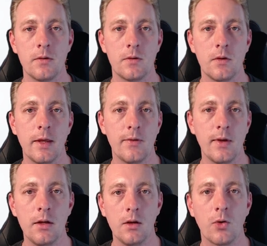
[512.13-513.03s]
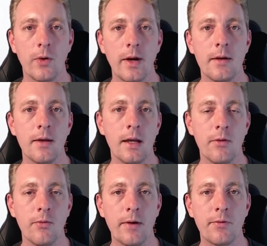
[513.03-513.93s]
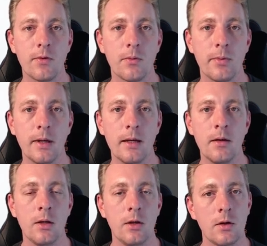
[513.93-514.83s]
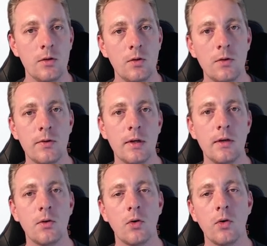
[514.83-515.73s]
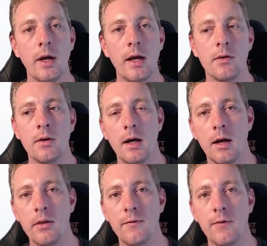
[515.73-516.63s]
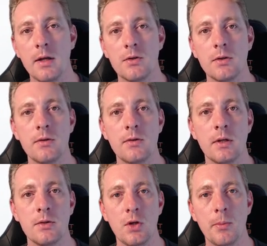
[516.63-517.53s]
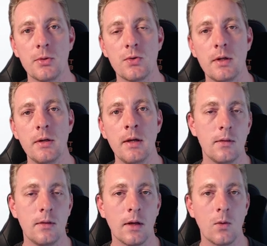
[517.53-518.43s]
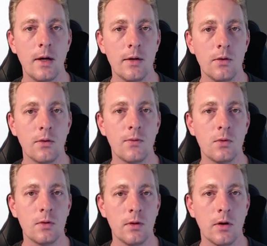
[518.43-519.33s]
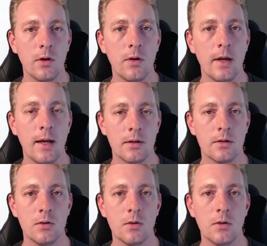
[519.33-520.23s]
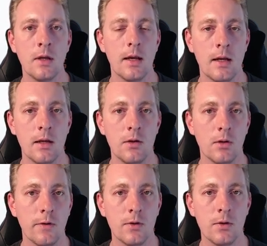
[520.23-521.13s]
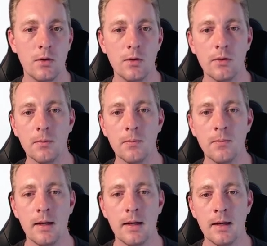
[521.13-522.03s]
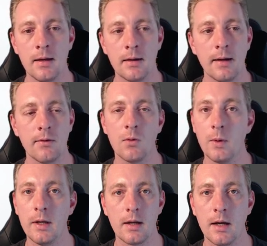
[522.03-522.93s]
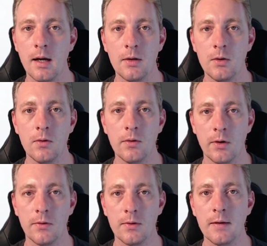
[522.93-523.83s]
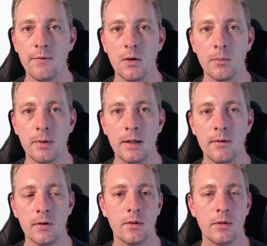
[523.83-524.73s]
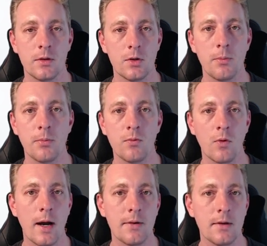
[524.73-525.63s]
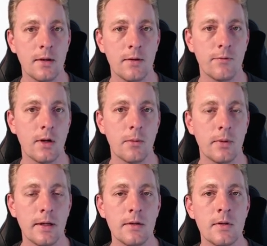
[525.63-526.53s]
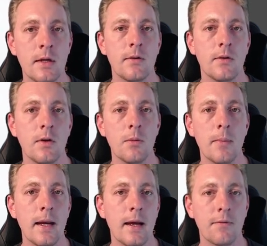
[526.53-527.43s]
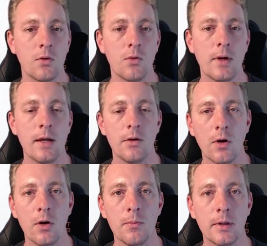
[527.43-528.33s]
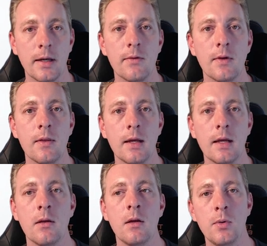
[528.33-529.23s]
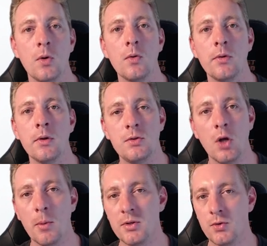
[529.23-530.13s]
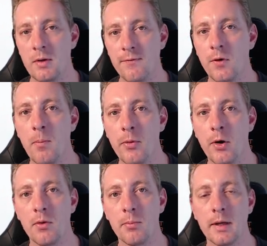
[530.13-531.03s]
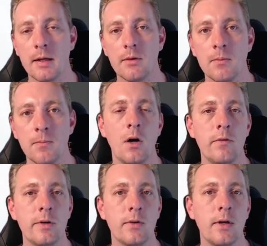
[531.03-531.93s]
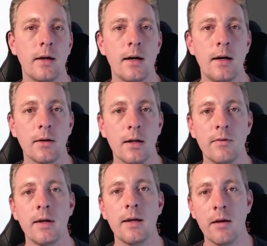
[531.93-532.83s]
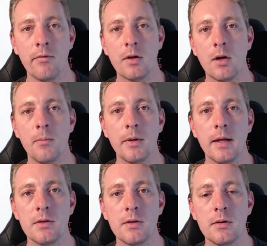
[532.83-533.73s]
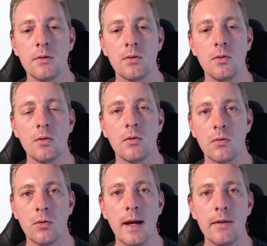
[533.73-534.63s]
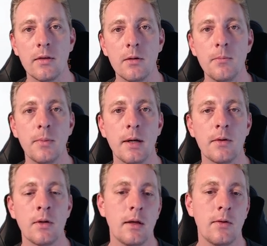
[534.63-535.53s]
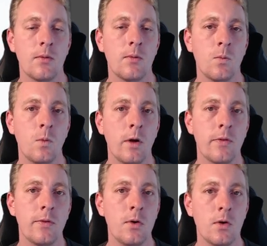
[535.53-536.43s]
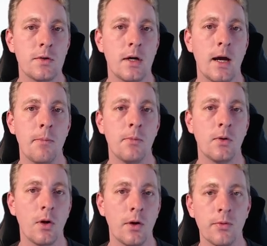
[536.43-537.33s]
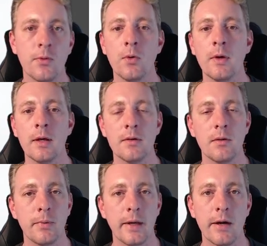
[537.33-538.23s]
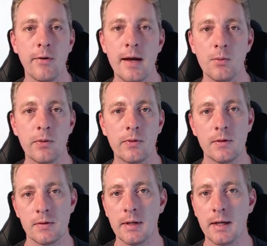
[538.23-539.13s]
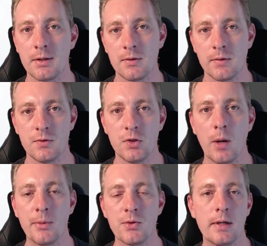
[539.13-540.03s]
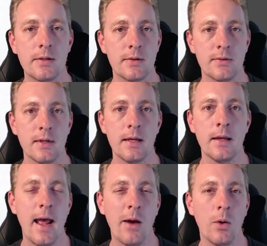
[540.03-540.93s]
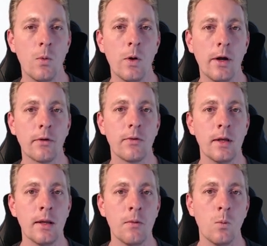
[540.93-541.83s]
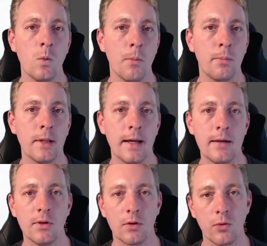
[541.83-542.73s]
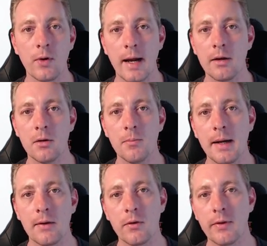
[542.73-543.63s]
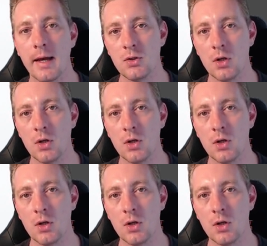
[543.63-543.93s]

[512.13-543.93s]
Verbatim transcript: So that's how you create a reference plane. You can use these to create other features and geometry. They're quite useful to know how to do, and you'll often use them in cases where you can't use those default planes, the top, right, and front planes. So you may have to create your own planes and then build geometry from those planes. Obviously, I can't cover every combination to create them, but it's worth your time to go through and just play around with the selections of geometry to see how it works and what planes are created based on that